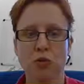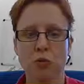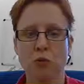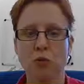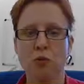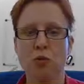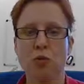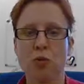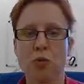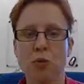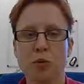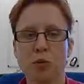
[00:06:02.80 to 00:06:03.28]
to the
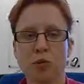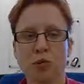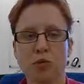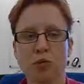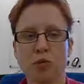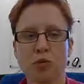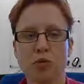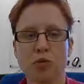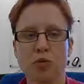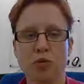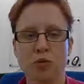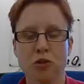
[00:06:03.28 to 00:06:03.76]
problem
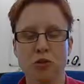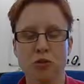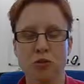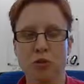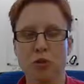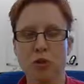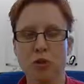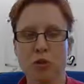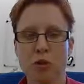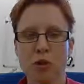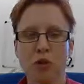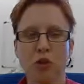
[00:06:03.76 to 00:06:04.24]
and
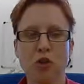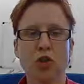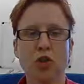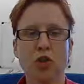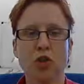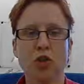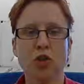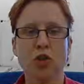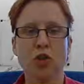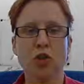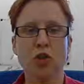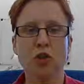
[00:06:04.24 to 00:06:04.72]
solution? And what are you
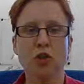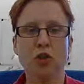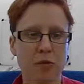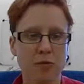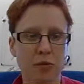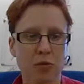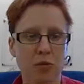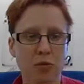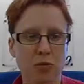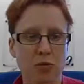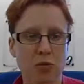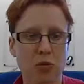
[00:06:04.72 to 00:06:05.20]
going to
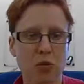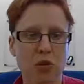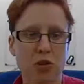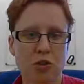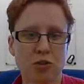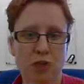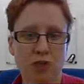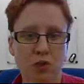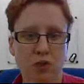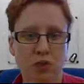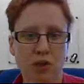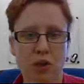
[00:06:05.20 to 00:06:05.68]
contribute
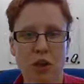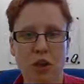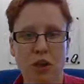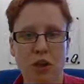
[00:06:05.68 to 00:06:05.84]
towards